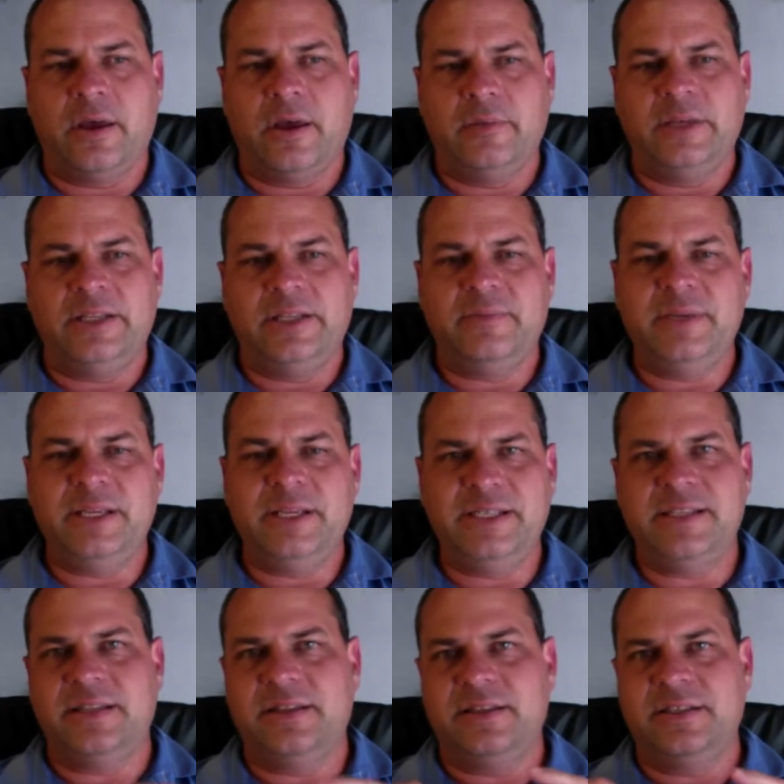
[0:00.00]
it means
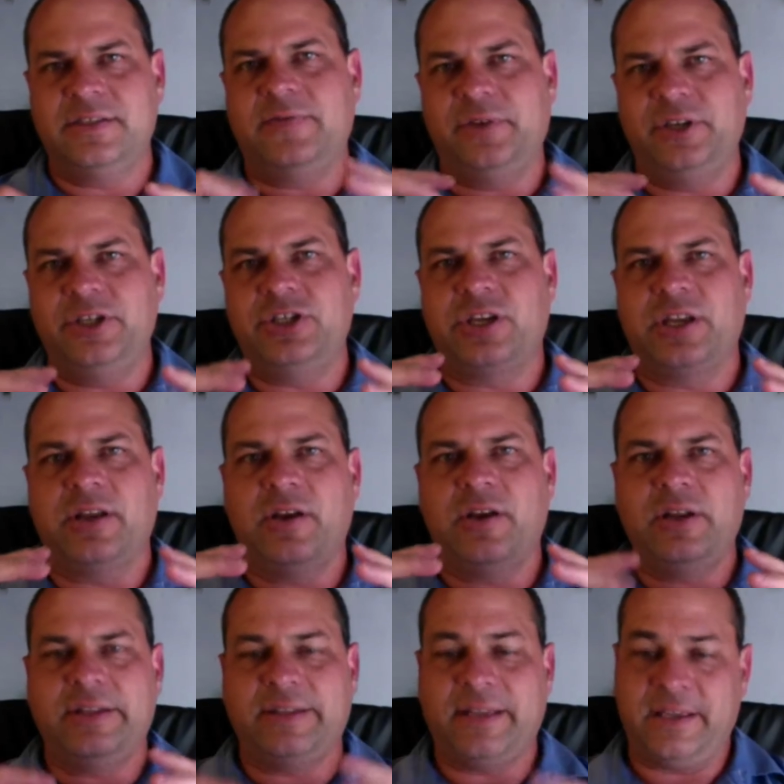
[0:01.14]
that this fridge can
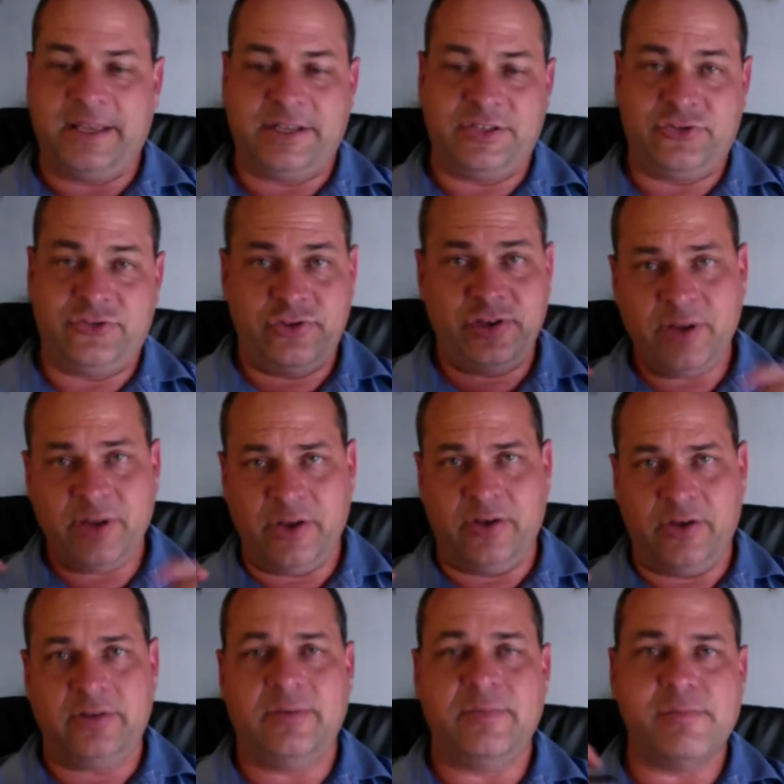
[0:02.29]
only take extremely
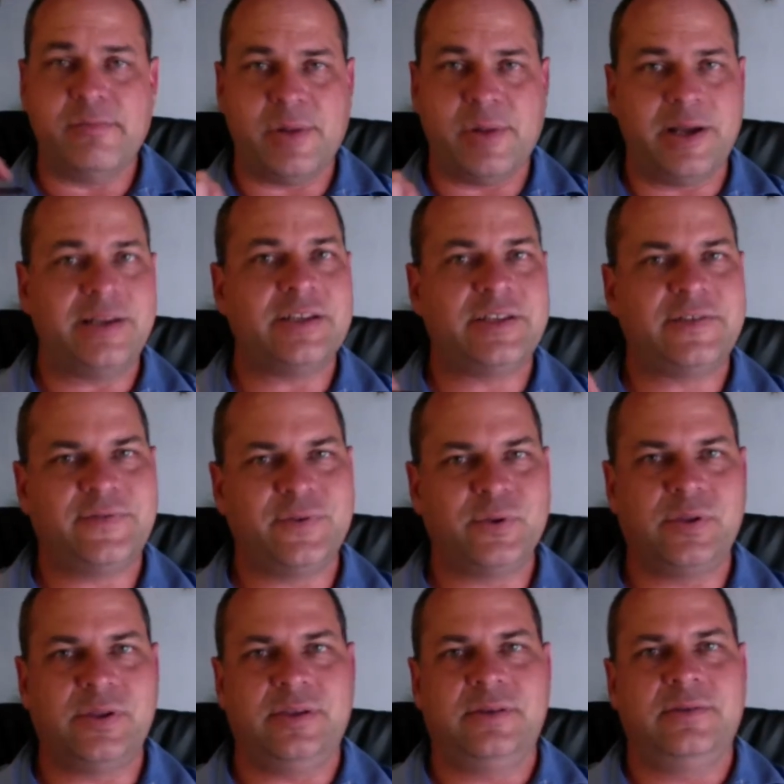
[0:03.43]
hot minus
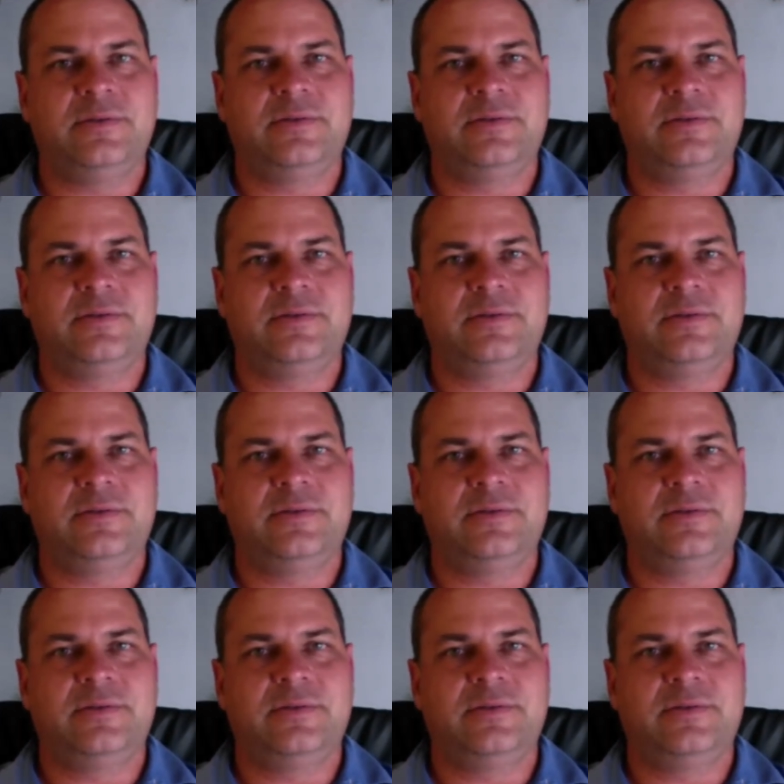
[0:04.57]
40,